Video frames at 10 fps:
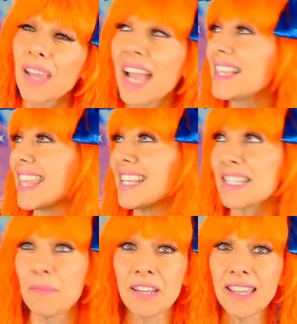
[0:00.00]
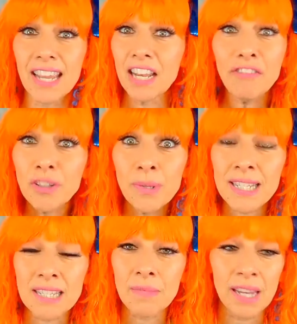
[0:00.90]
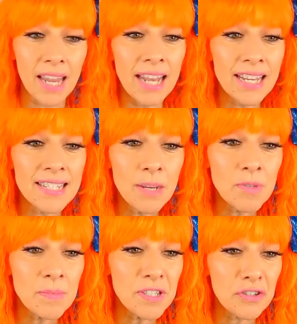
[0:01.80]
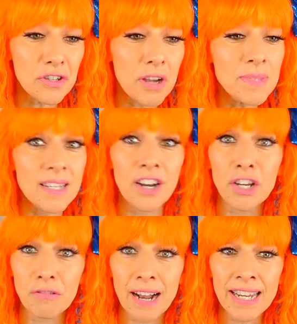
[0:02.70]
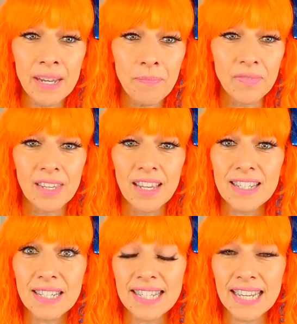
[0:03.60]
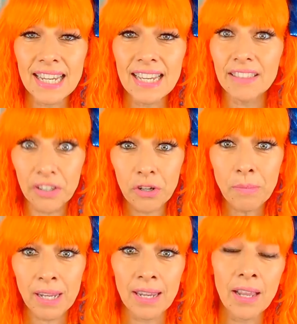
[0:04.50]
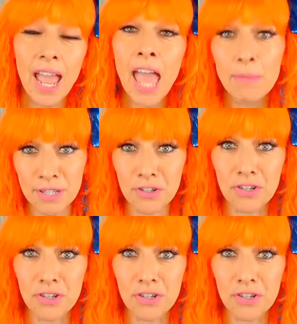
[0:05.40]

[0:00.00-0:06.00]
I think, somebody that influenced me, and his name was Mr. Thompson. Are you ready to see little me and Mr.